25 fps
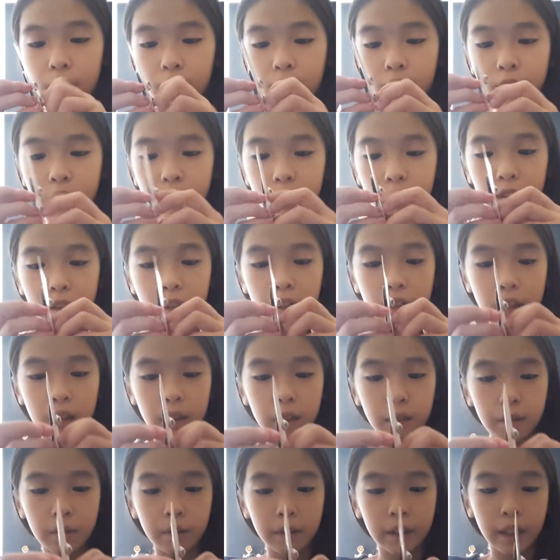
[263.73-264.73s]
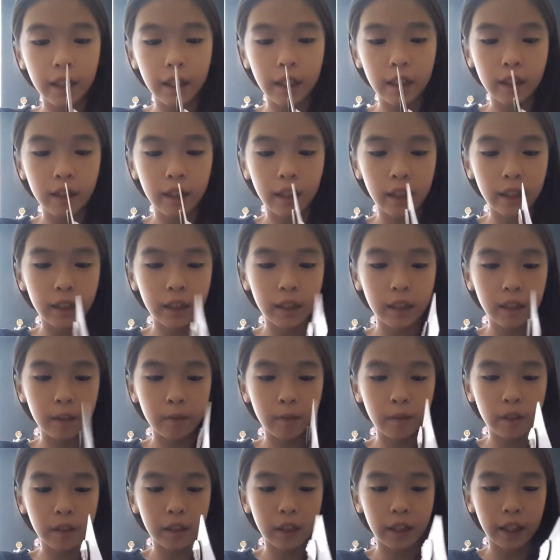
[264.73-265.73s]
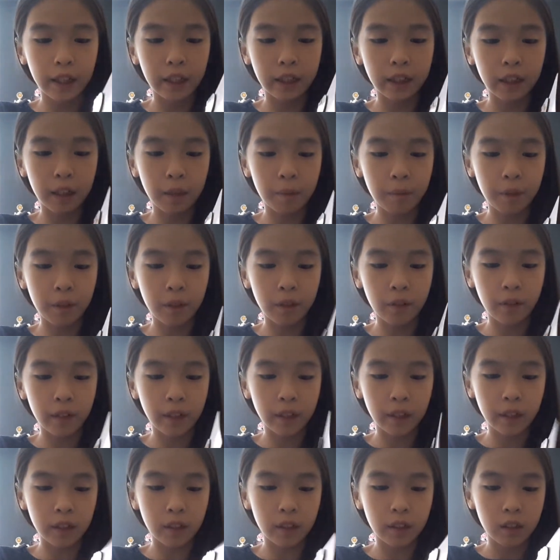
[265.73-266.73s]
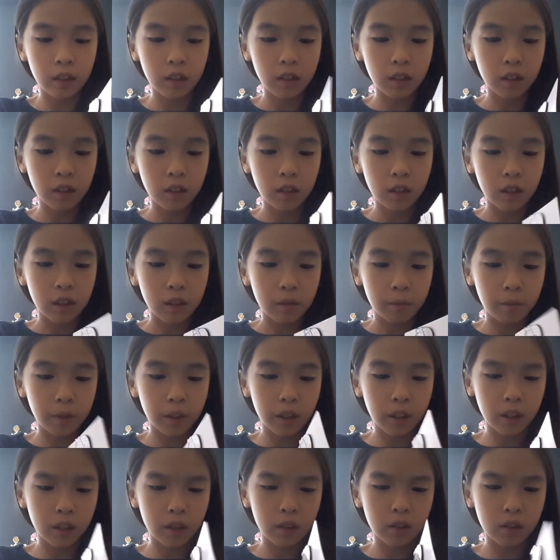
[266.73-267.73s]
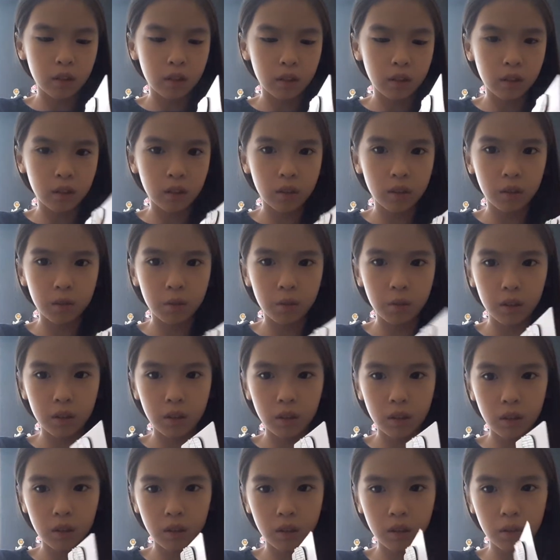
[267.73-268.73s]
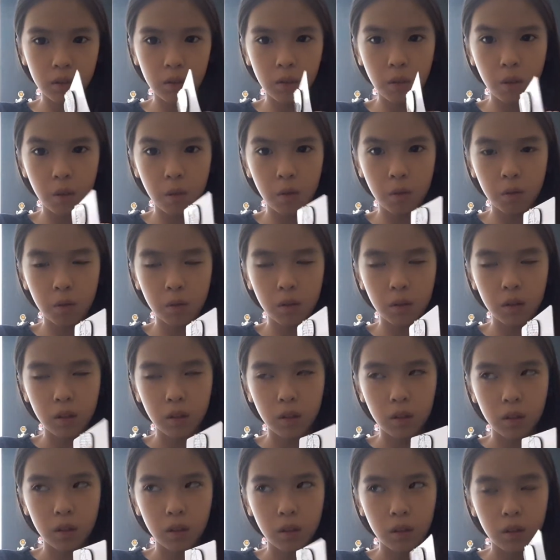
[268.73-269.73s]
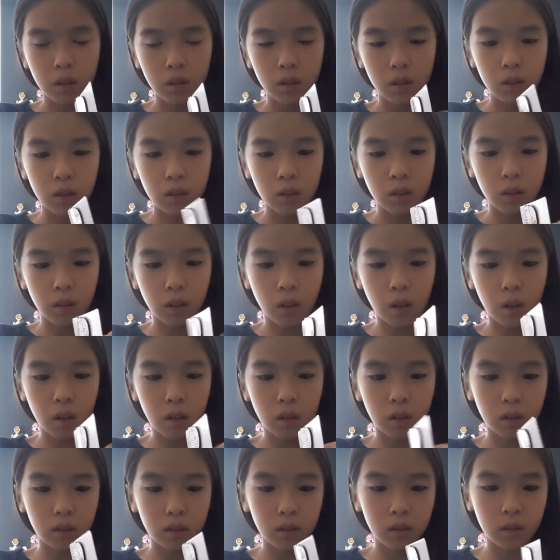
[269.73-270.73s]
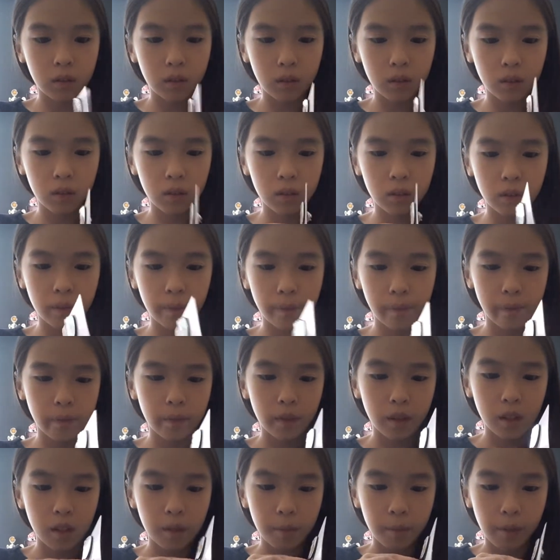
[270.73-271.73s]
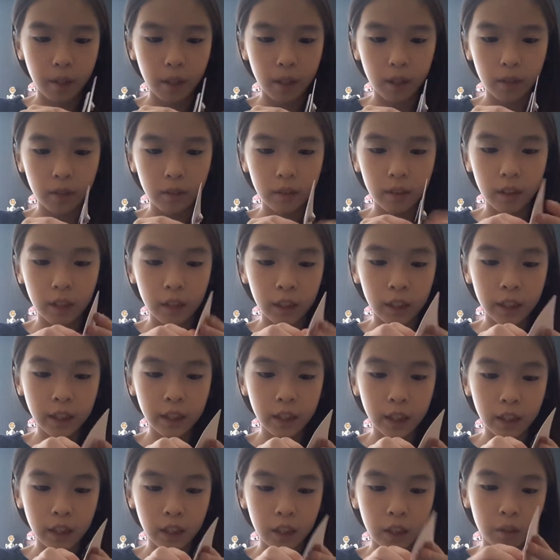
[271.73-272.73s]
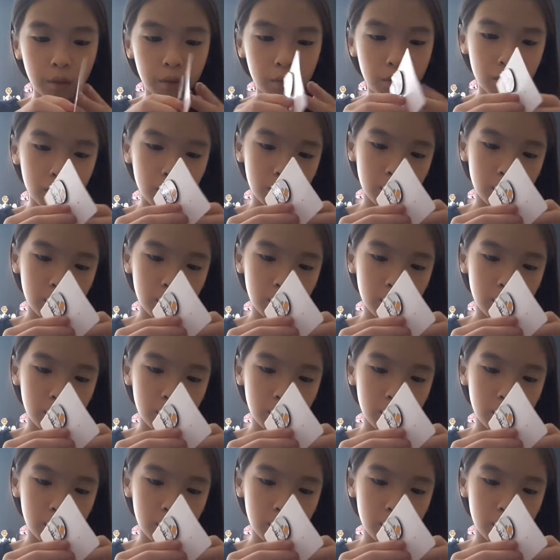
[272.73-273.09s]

thing. It will come out already. But this twist is so long. But at least it's cute.